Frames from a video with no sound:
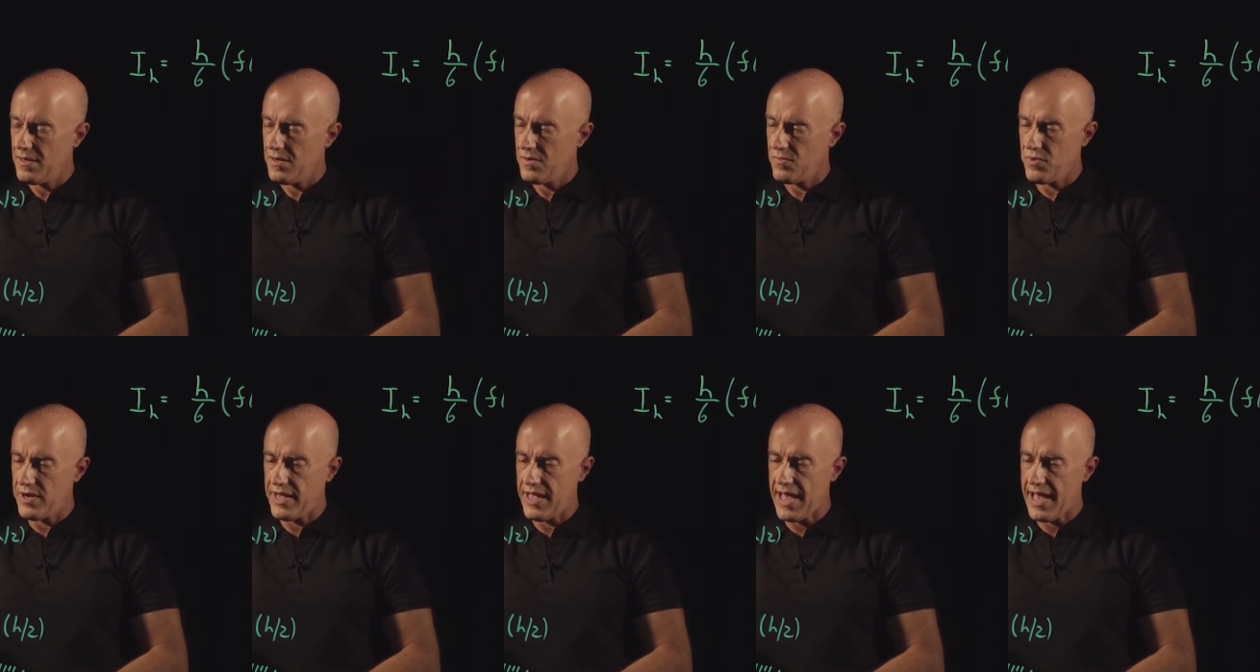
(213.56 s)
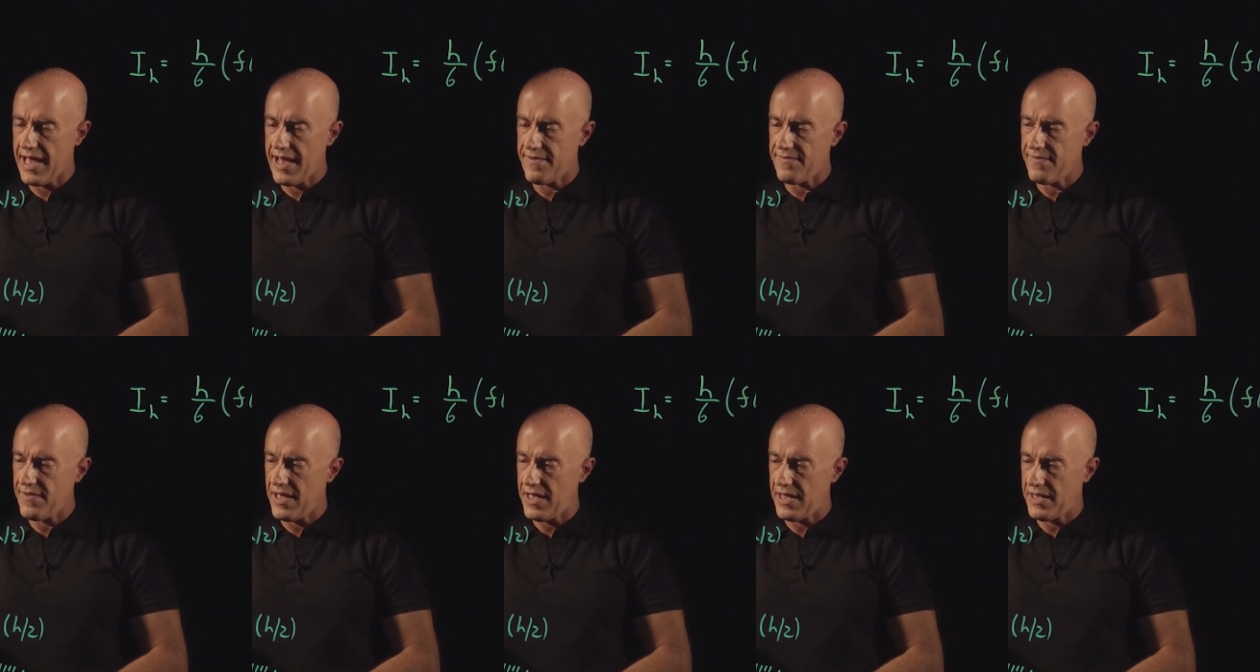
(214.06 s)
we have
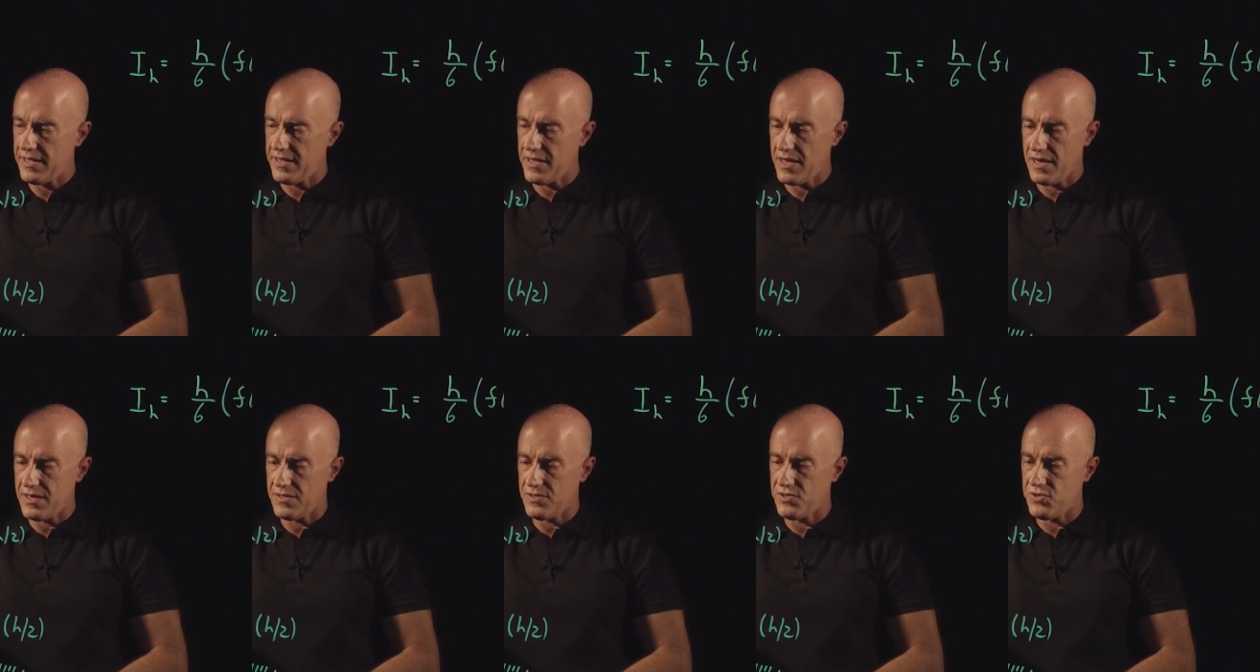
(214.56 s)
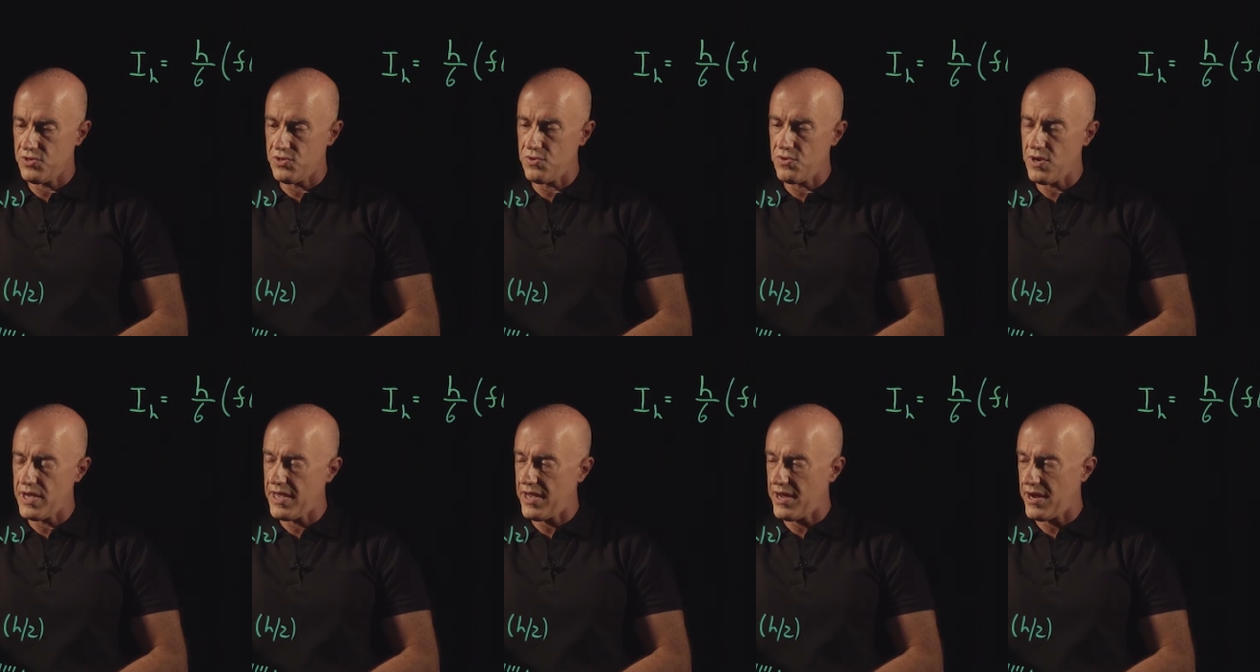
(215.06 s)
a 2
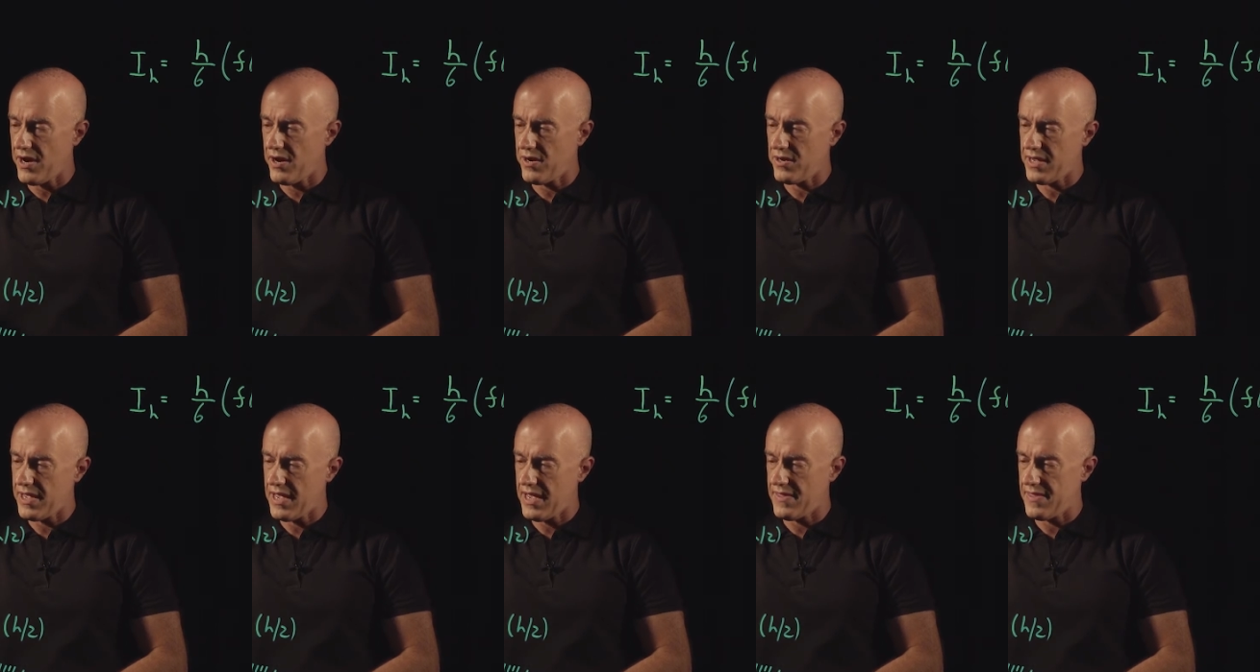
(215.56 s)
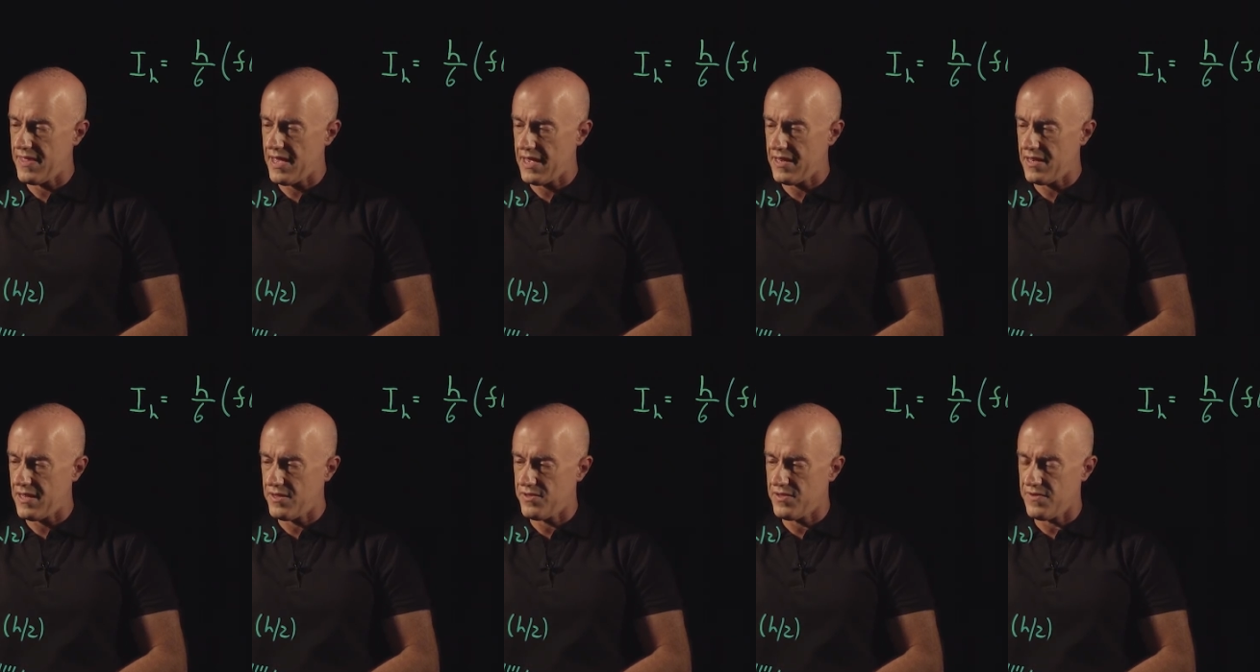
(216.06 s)
here, and
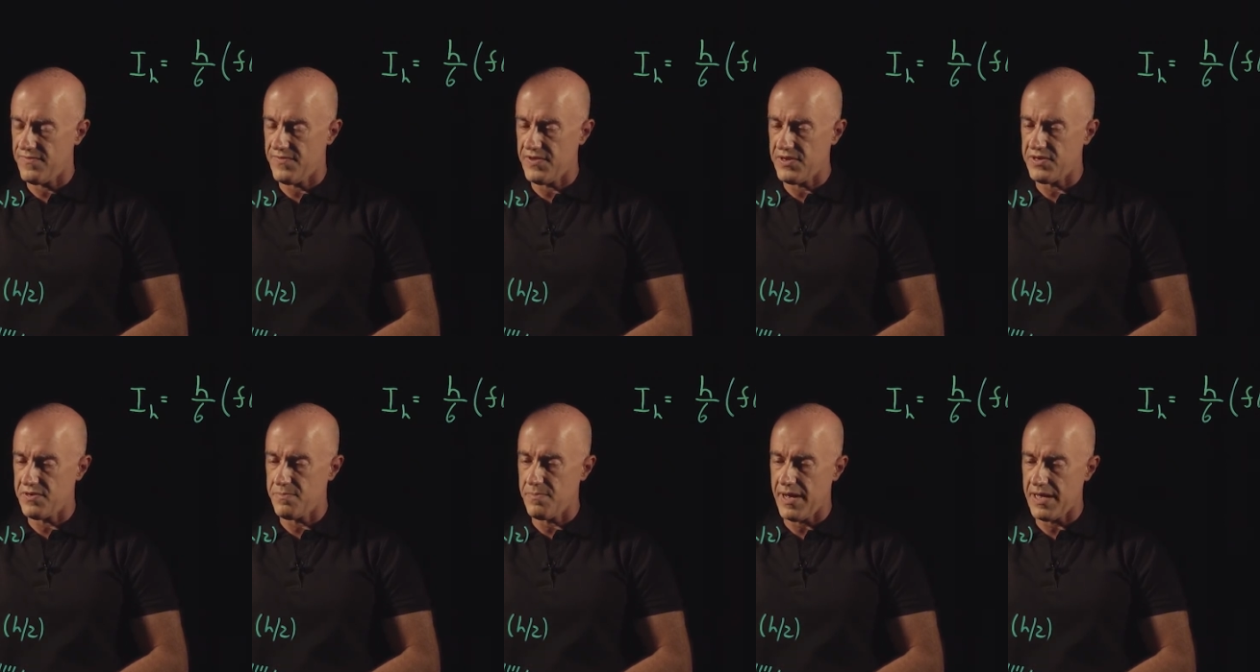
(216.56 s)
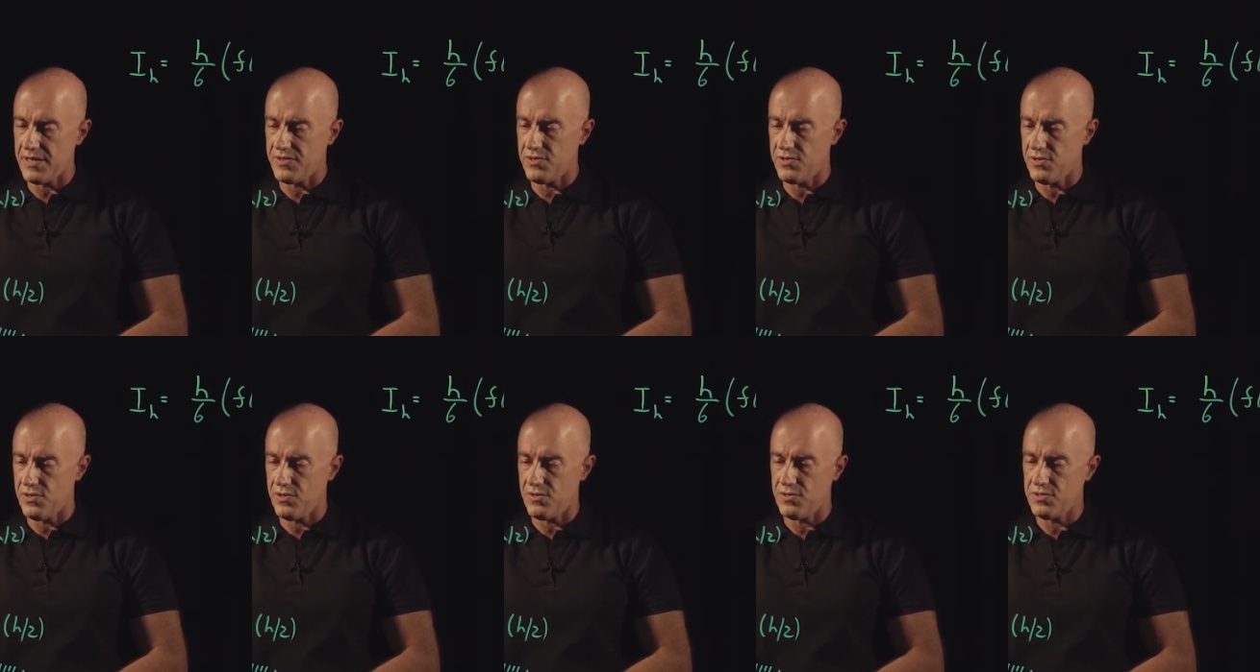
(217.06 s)
then a division by
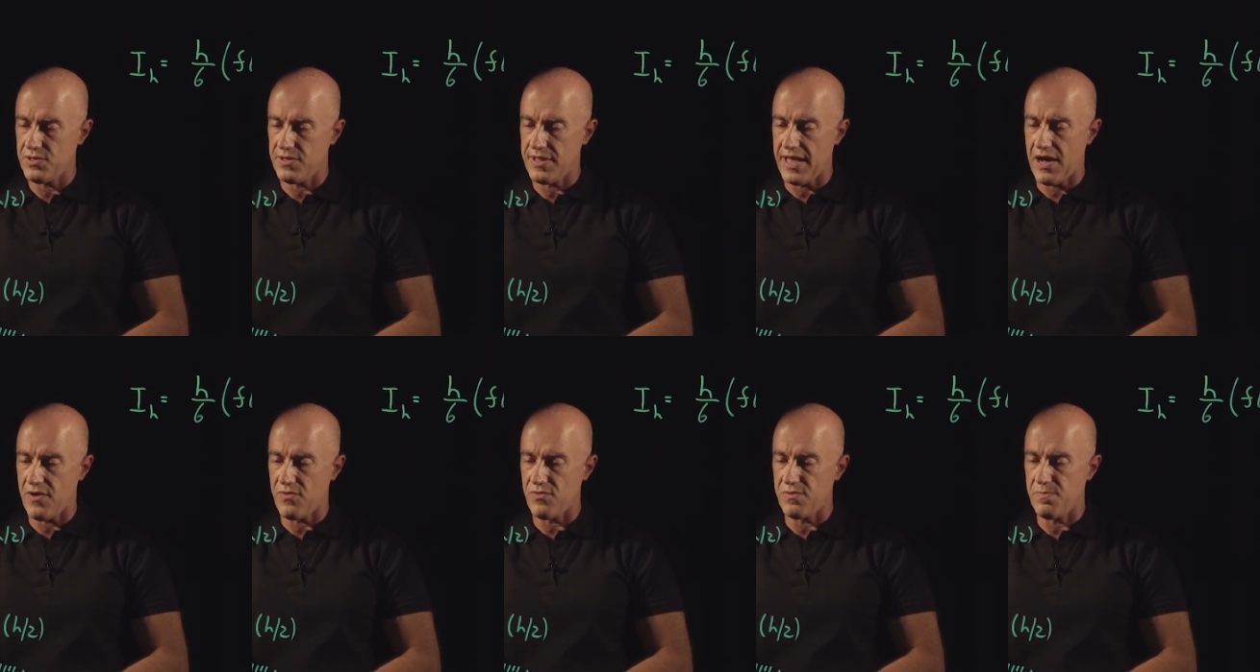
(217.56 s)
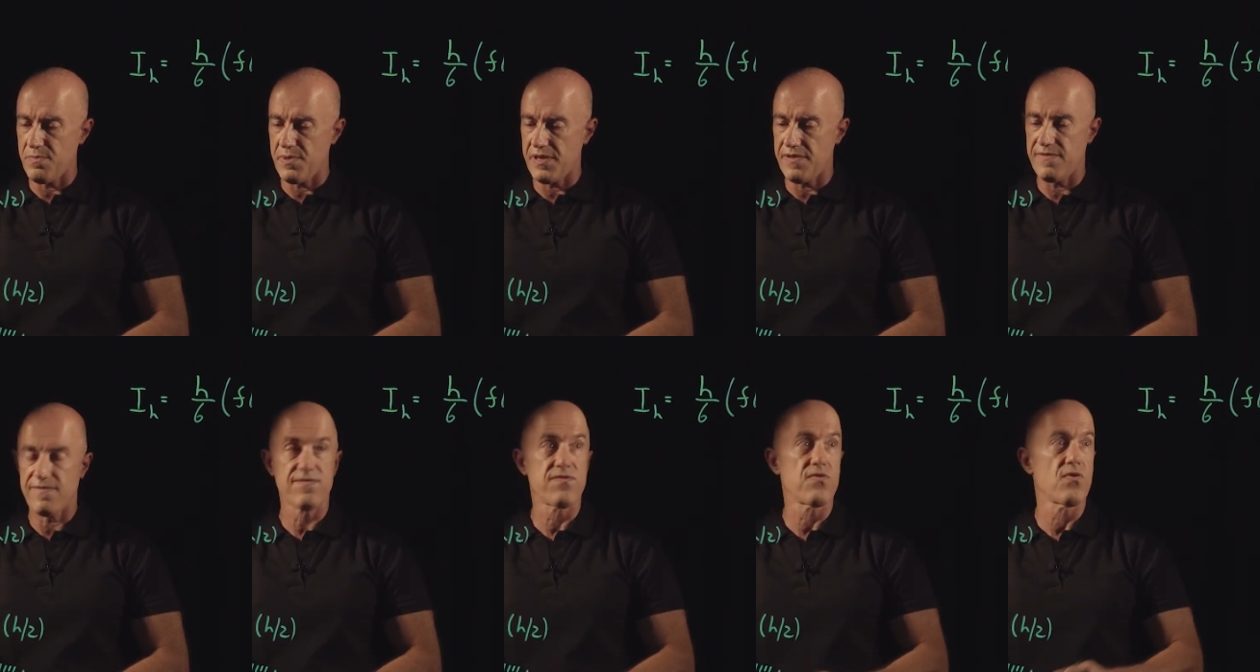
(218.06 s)
2, so that would be
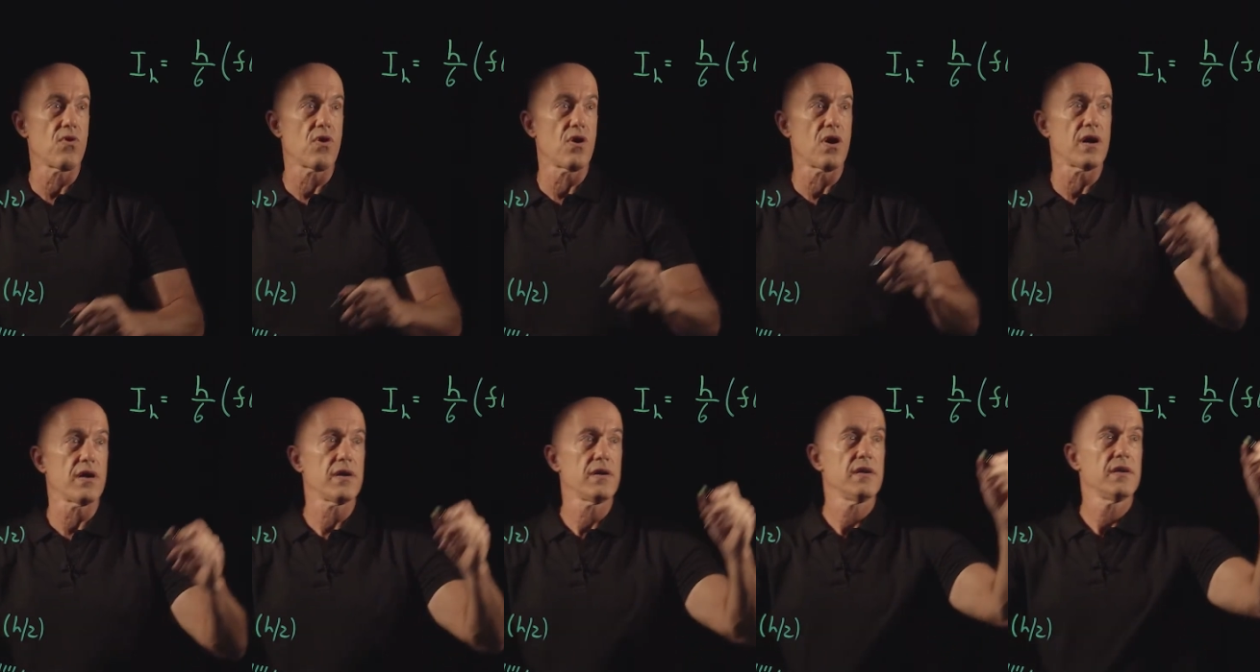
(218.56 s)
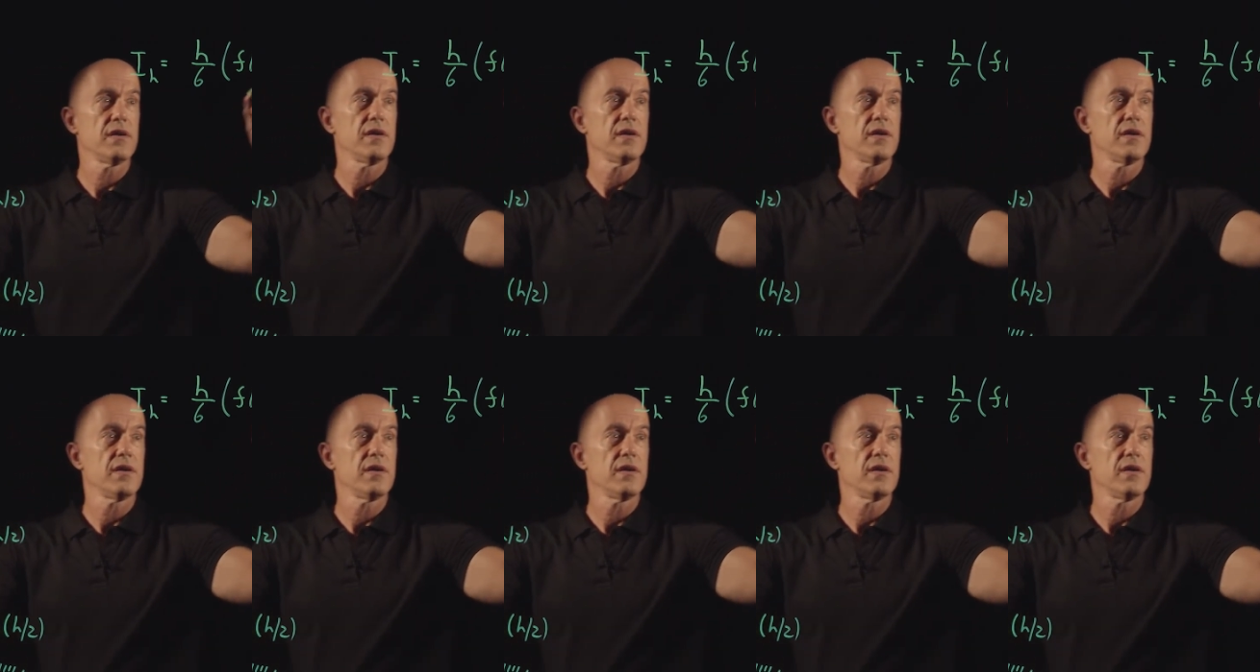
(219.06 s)
4.